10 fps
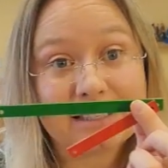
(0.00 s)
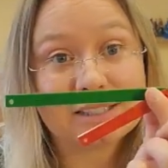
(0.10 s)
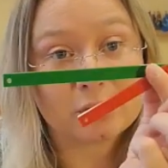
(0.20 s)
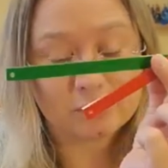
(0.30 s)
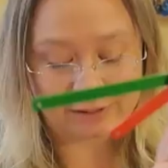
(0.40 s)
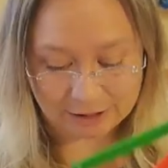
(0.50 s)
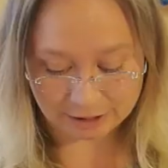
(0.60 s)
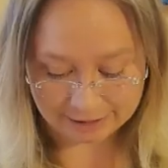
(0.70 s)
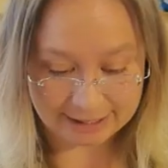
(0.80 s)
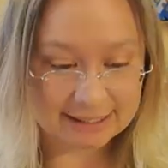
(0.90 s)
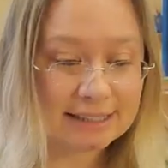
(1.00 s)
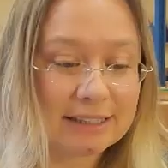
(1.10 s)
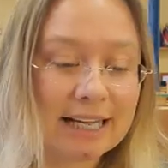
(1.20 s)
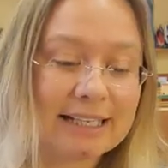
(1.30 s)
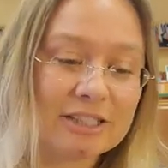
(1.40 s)
So these
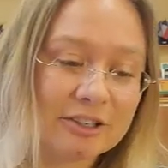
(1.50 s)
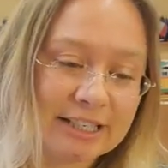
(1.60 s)
lines are